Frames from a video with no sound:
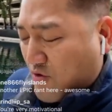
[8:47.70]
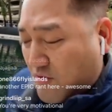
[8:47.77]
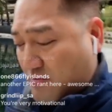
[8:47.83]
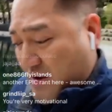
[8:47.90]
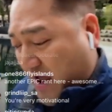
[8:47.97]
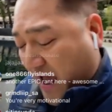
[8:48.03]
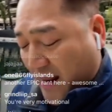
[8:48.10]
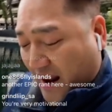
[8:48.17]
We,
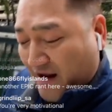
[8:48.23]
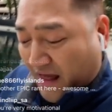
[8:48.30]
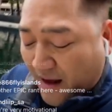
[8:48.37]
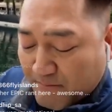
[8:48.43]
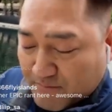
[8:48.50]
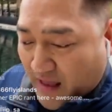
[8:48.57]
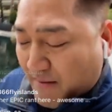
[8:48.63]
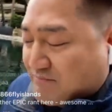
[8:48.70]
and
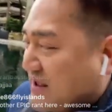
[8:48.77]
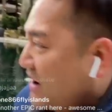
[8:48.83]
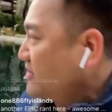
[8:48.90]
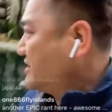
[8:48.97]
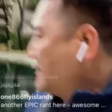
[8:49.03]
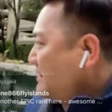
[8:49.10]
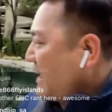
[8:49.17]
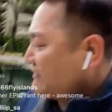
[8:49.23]
I, am I'm, I'm
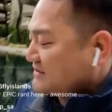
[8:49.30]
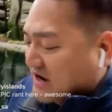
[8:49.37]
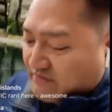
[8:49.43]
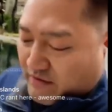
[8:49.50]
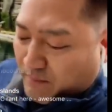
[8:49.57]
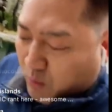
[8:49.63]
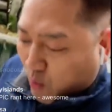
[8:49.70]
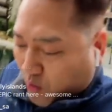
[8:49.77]
telling you the
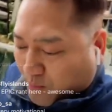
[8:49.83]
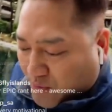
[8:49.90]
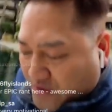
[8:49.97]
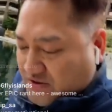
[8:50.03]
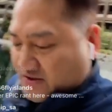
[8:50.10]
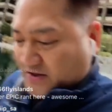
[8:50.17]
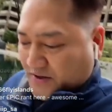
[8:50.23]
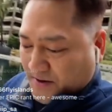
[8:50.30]
lifestyle of a poor
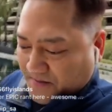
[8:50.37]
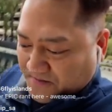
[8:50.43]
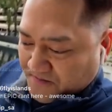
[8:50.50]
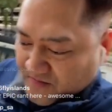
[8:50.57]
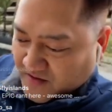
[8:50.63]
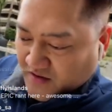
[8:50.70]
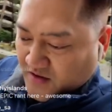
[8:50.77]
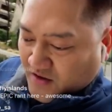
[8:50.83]
person.
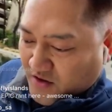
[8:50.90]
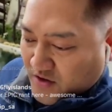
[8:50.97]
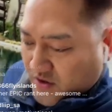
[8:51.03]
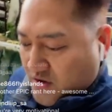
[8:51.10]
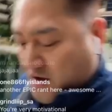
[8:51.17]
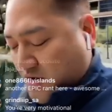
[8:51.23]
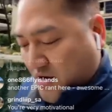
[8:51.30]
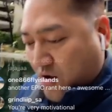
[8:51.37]

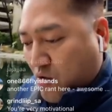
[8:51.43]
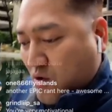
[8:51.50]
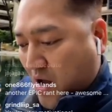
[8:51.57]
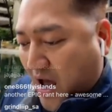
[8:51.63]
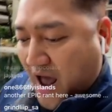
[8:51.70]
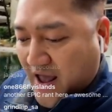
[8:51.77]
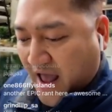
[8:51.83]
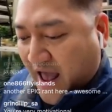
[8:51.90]

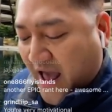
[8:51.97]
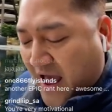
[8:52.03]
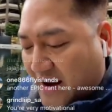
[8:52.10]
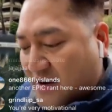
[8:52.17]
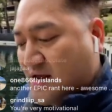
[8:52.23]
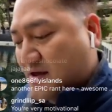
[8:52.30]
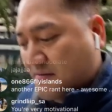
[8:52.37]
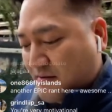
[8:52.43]
I
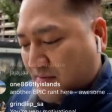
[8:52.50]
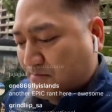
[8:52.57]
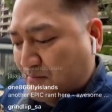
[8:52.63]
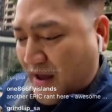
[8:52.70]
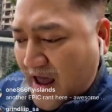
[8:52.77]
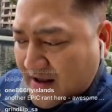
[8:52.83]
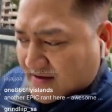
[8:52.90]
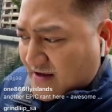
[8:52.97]
had
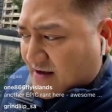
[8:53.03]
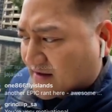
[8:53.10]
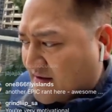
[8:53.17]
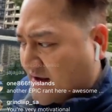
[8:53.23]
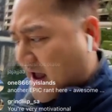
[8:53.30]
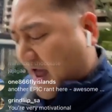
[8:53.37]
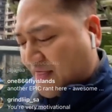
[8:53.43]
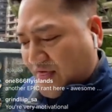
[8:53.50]

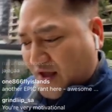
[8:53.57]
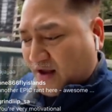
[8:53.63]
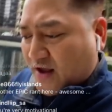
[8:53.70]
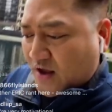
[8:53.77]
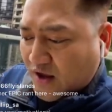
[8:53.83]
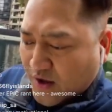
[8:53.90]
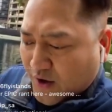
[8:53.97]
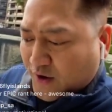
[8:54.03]
basically, I
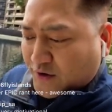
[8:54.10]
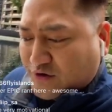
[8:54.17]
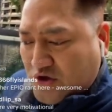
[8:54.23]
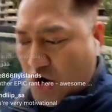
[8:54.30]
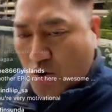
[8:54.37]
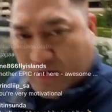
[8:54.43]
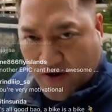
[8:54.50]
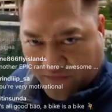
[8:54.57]
think,
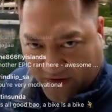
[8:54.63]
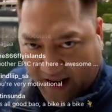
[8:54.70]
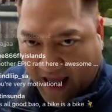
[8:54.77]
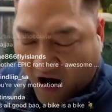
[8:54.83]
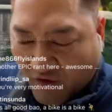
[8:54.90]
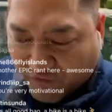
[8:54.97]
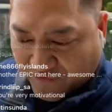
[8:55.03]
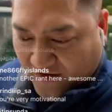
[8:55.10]
two
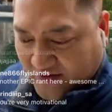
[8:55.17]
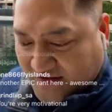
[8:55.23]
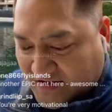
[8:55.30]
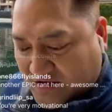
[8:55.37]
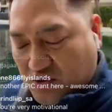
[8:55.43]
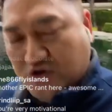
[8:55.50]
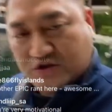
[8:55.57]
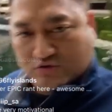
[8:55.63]
different
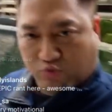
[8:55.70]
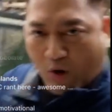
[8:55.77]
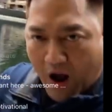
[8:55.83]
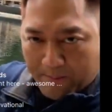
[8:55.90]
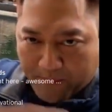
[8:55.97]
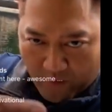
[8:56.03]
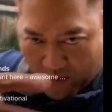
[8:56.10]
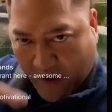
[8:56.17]
outfits to
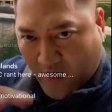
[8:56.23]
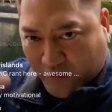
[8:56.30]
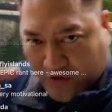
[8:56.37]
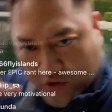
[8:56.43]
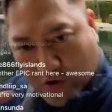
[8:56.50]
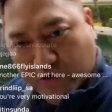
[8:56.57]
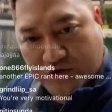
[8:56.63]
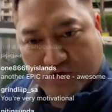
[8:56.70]
swap
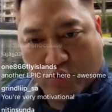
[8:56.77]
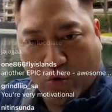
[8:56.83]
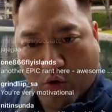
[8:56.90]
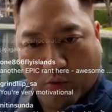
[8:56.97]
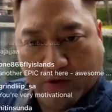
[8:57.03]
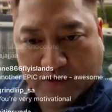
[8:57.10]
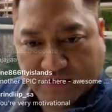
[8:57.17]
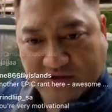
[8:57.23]
around to go to
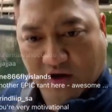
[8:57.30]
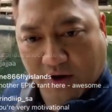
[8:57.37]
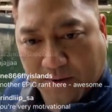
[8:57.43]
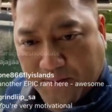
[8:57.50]
school when I was